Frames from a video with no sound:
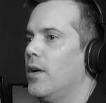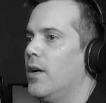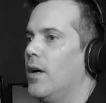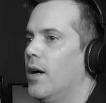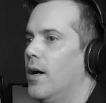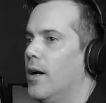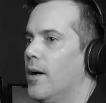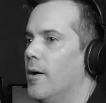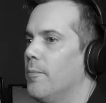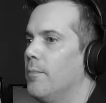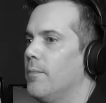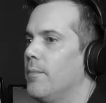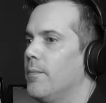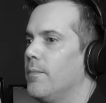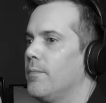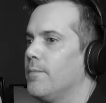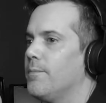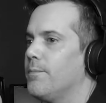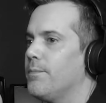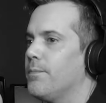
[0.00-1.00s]

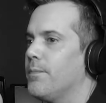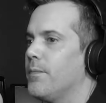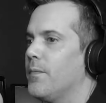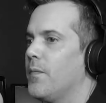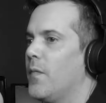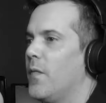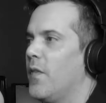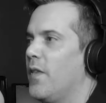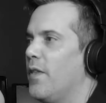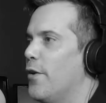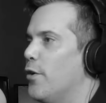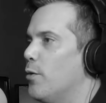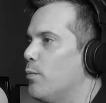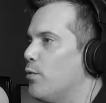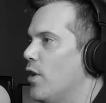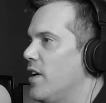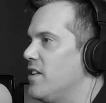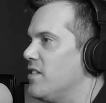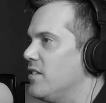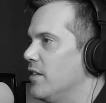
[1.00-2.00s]
that are
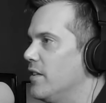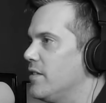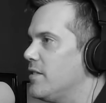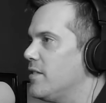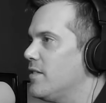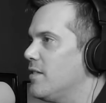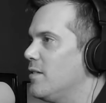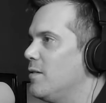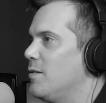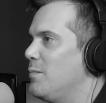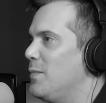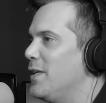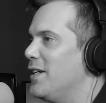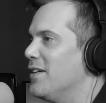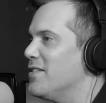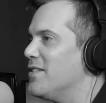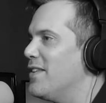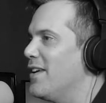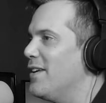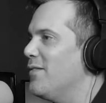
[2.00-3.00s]
priceless,
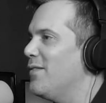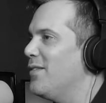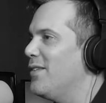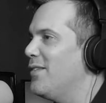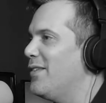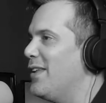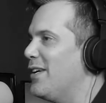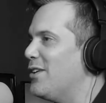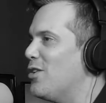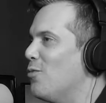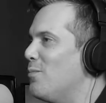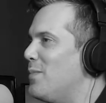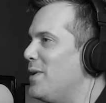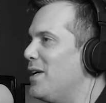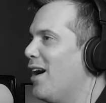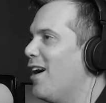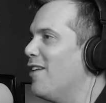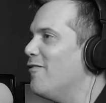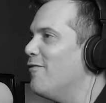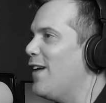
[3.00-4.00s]
because they go
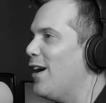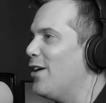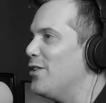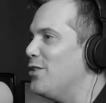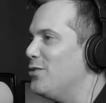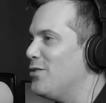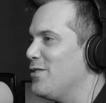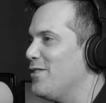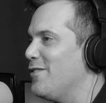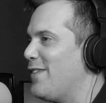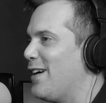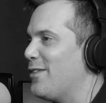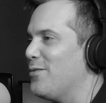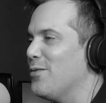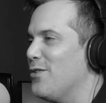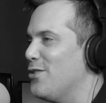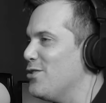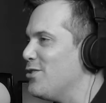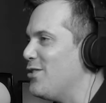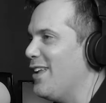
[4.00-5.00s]
beyond value to the fact where
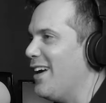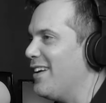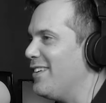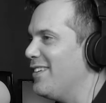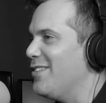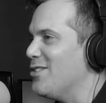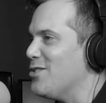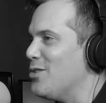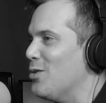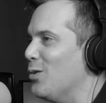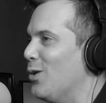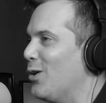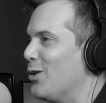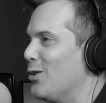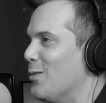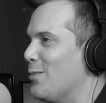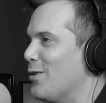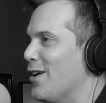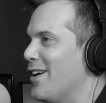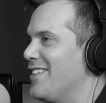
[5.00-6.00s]
there's no
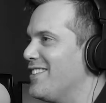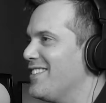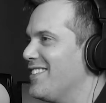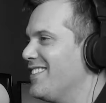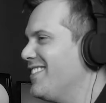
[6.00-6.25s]
longer a price.